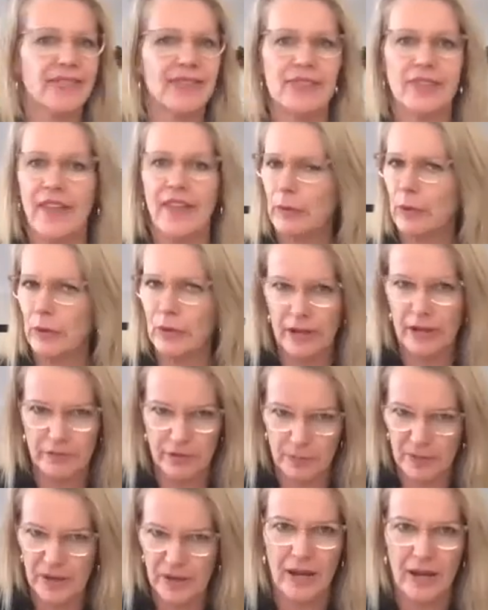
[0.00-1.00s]
that will never
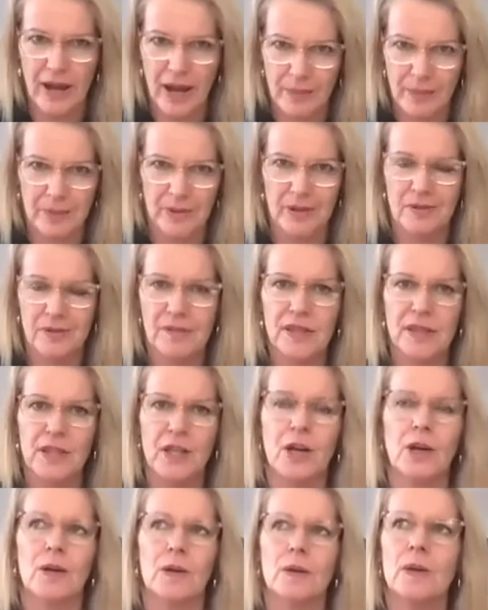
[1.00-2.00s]
be able to happen.
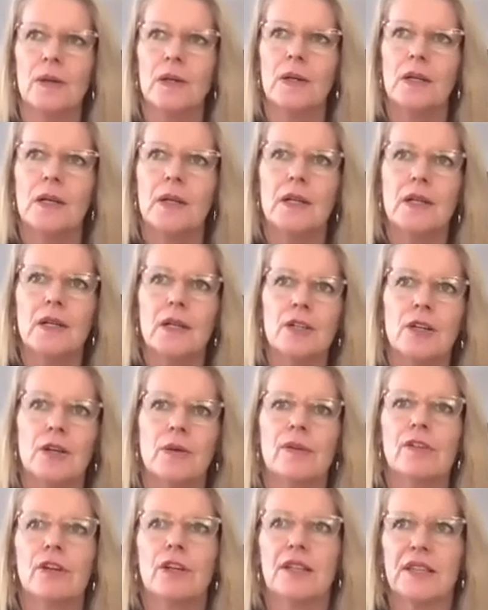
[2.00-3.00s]
So,
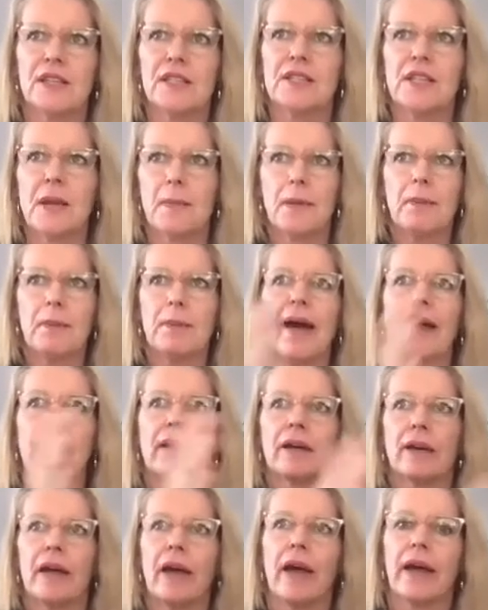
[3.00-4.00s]
we've got to step it back.
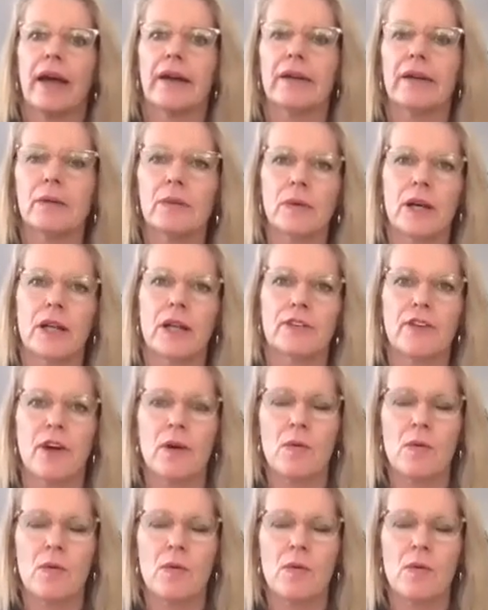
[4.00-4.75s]
Okay, well, if I